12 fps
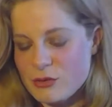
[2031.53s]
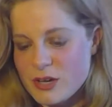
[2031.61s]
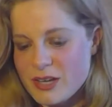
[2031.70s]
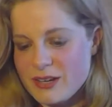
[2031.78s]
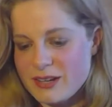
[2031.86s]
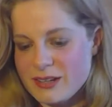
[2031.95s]

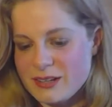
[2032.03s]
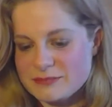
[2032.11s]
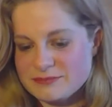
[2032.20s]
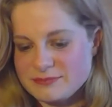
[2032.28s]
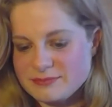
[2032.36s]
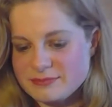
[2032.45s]

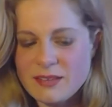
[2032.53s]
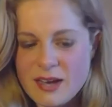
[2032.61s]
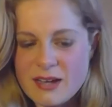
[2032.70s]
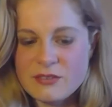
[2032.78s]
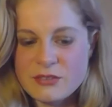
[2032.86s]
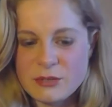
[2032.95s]
created a
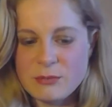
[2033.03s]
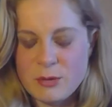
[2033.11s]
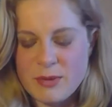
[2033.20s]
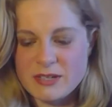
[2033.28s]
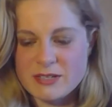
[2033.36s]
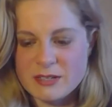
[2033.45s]
lot of good
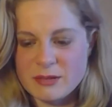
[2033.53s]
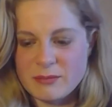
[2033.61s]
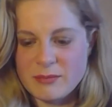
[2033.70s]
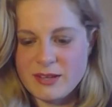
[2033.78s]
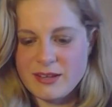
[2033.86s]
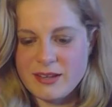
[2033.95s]

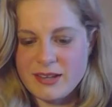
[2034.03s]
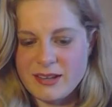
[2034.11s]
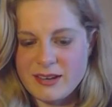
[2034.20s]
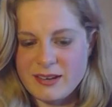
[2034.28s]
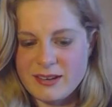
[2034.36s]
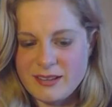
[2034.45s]
momentum
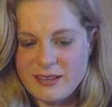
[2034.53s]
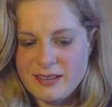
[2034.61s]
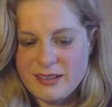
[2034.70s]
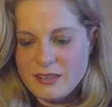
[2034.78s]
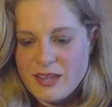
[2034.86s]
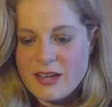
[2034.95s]
and
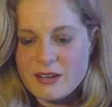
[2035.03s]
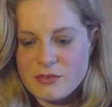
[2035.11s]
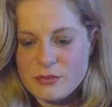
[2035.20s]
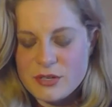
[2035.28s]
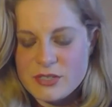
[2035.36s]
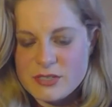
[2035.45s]
a lot
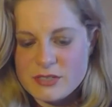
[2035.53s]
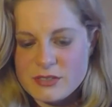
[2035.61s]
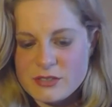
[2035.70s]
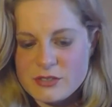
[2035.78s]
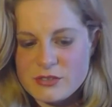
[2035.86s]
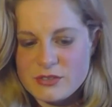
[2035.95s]
of
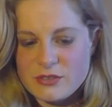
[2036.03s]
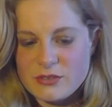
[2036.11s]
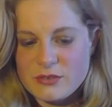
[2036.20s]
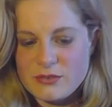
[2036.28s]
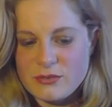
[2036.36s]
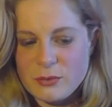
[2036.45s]
reasons
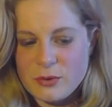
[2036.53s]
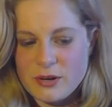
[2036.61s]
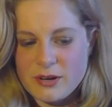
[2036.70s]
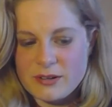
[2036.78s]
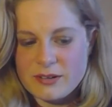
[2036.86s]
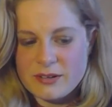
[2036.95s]

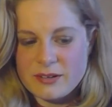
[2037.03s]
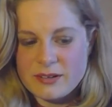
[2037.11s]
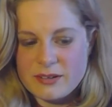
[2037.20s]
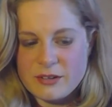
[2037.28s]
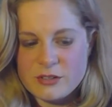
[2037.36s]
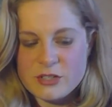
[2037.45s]
for
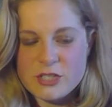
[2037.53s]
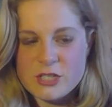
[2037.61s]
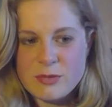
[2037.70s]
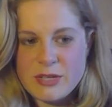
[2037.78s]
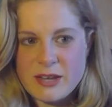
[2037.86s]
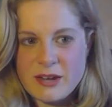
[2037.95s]
there
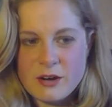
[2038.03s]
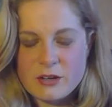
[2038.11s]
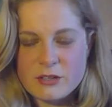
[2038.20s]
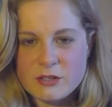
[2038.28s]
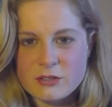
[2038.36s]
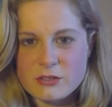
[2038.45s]
just to be
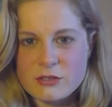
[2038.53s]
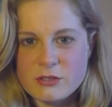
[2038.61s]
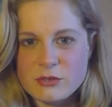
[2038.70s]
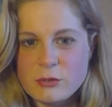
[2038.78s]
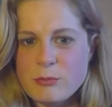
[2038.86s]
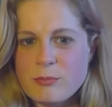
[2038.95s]

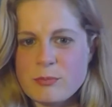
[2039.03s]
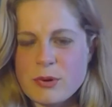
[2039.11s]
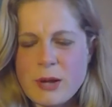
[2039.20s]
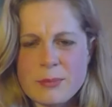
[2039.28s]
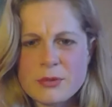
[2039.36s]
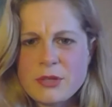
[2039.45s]
characters who
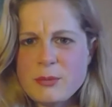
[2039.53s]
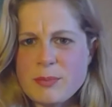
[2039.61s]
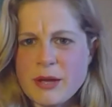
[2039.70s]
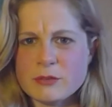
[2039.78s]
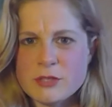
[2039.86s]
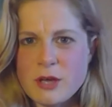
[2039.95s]
properly
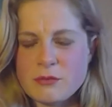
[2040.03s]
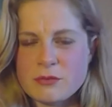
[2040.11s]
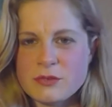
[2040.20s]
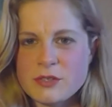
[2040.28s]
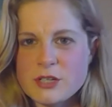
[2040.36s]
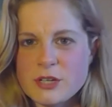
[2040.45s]
bounce off
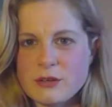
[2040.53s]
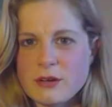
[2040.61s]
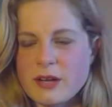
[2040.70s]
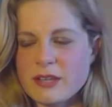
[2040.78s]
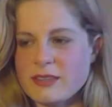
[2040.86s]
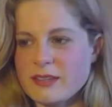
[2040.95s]
of each
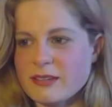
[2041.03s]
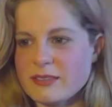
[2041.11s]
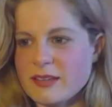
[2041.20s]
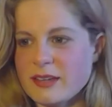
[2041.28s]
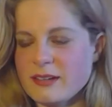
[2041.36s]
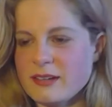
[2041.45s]
other. I
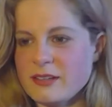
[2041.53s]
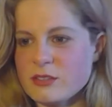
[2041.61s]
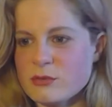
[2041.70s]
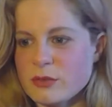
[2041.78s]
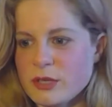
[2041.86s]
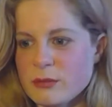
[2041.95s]
think that
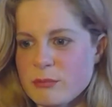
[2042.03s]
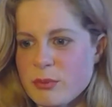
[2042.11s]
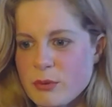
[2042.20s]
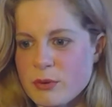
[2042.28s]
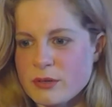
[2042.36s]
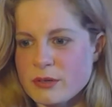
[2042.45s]
it's really
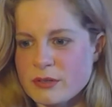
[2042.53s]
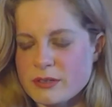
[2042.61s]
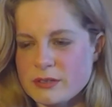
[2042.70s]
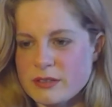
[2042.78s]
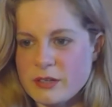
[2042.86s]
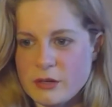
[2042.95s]
important,
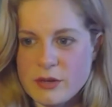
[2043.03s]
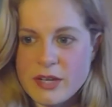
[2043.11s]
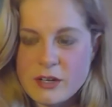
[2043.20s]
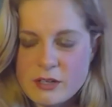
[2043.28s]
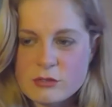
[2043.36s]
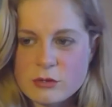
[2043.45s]

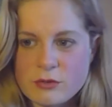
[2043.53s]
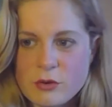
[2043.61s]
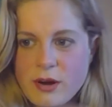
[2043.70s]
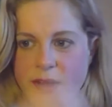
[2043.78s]
again, sort of